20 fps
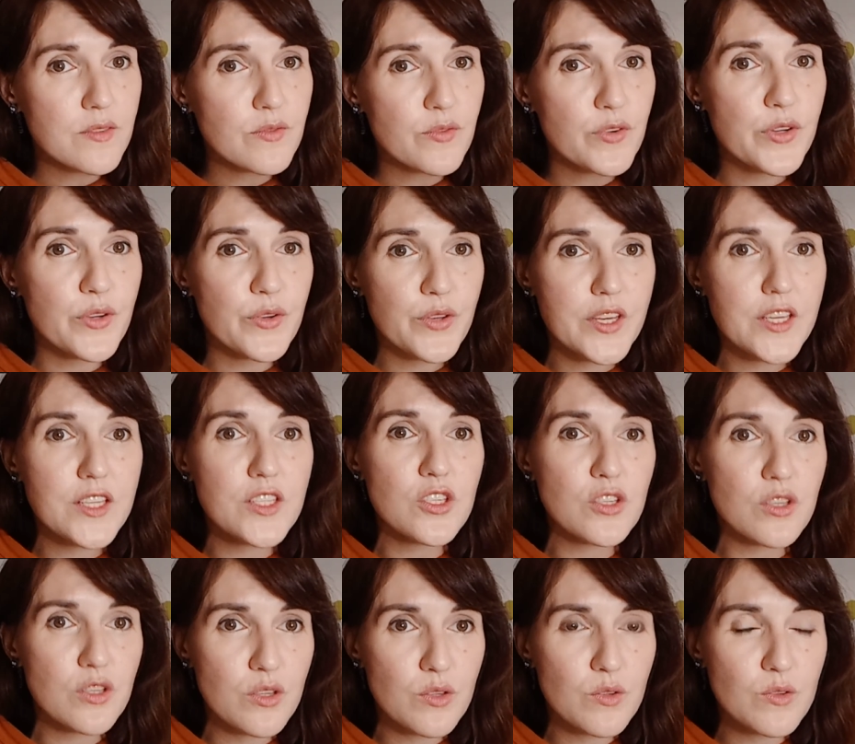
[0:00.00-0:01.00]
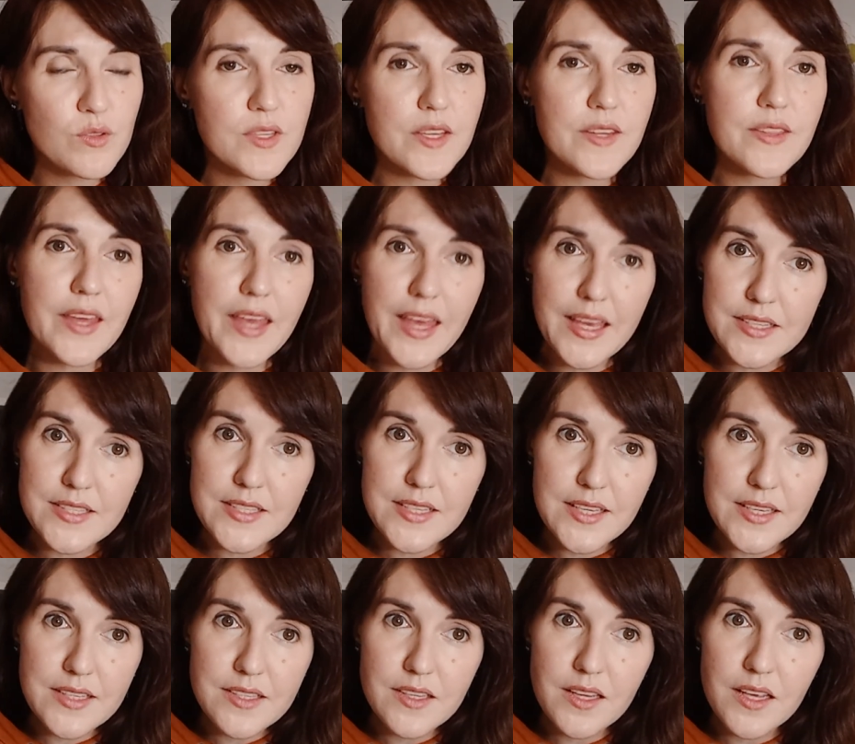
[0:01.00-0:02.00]
for your kid to use in the
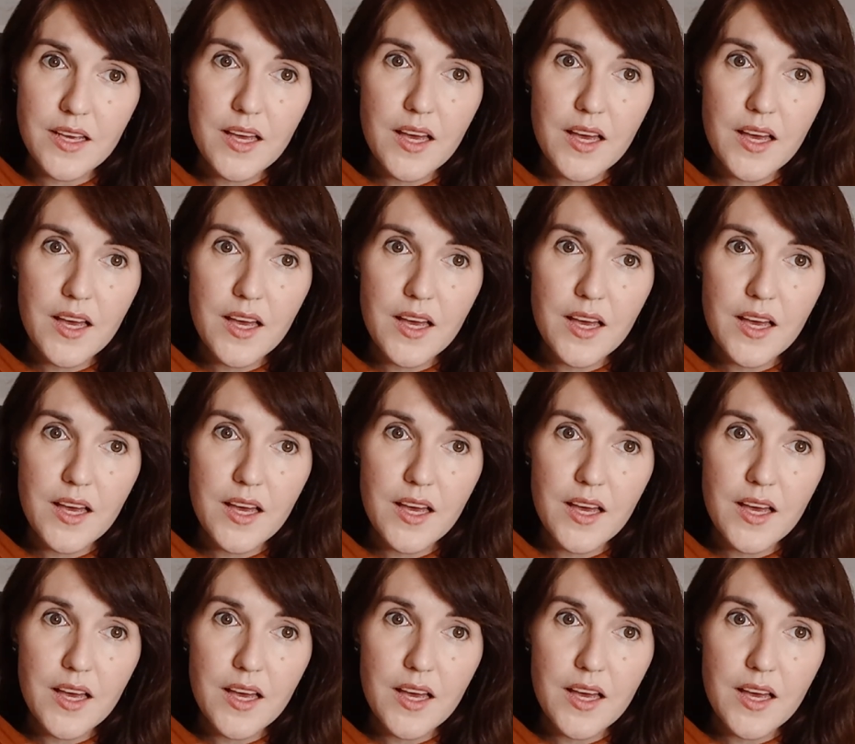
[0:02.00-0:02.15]
canteen,